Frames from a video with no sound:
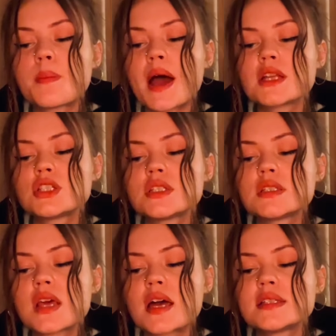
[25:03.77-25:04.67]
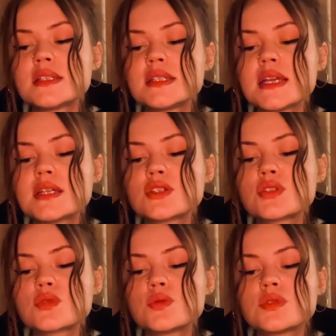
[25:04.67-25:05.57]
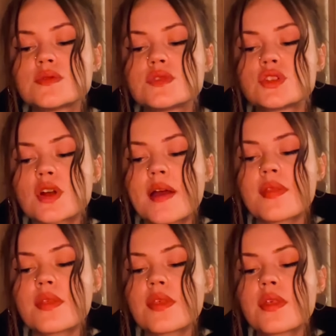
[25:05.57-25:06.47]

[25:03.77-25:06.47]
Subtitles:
Badger's certainty is a source of strength.